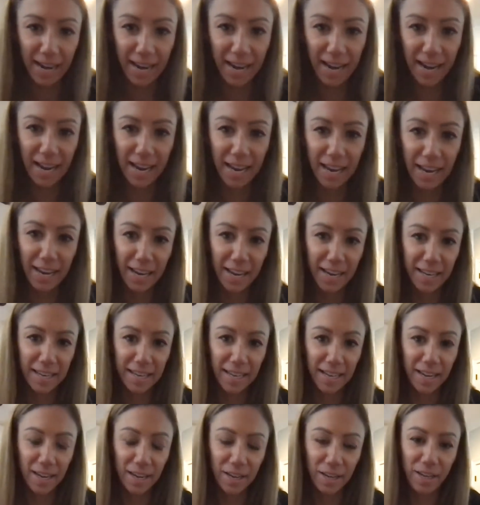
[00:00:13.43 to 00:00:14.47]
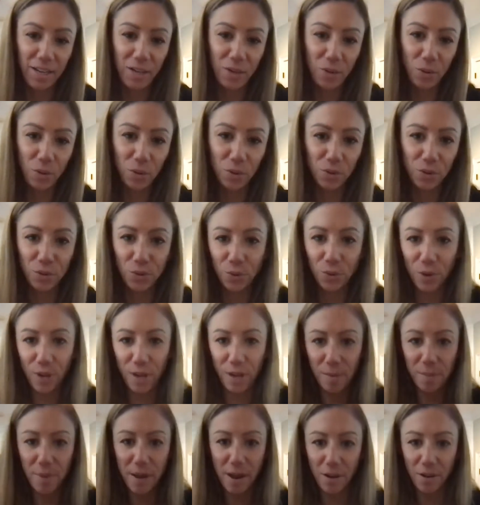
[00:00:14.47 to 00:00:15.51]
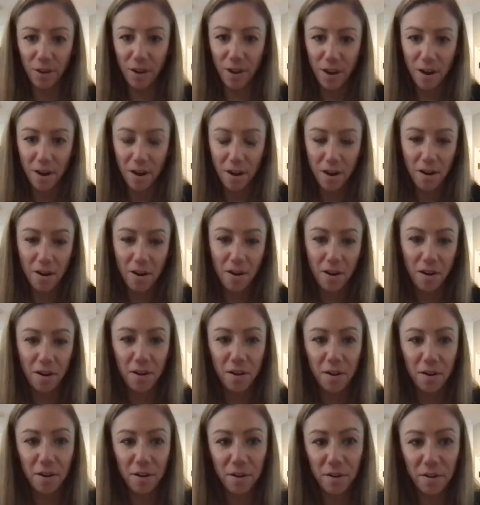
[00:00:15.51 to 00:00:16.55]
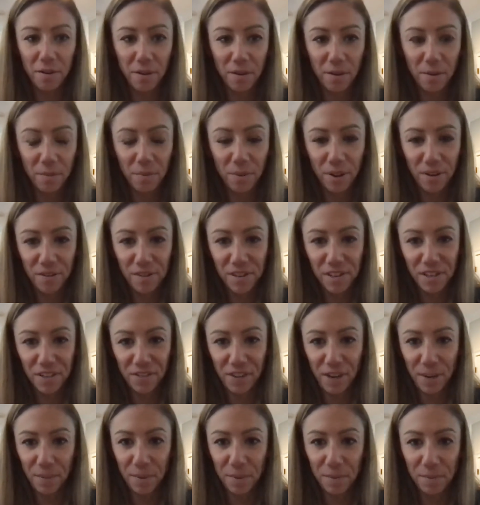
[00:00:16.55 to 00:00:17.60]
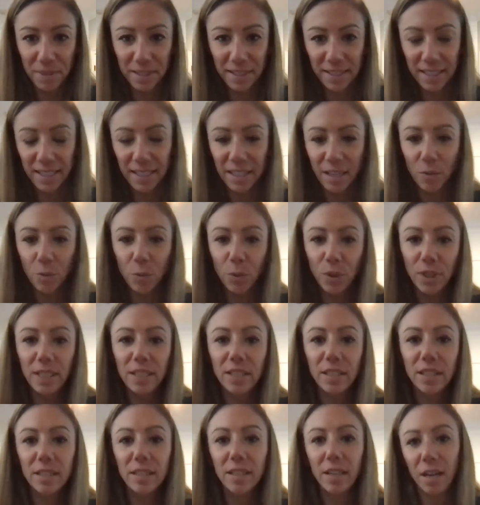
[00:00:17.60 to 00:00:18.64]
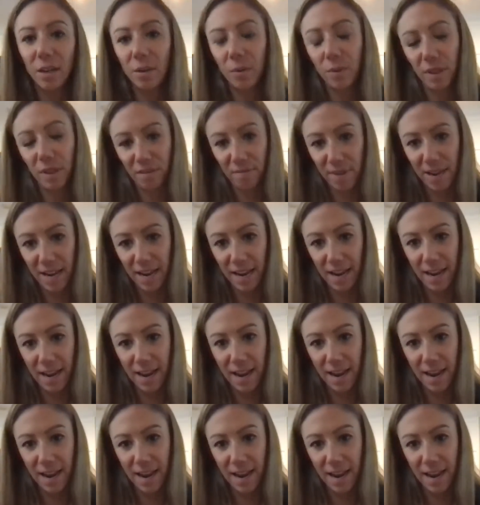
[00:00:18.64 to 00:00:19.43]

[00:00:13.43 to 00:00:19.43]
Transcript: And he told a story about our previous family business that really stuck with me.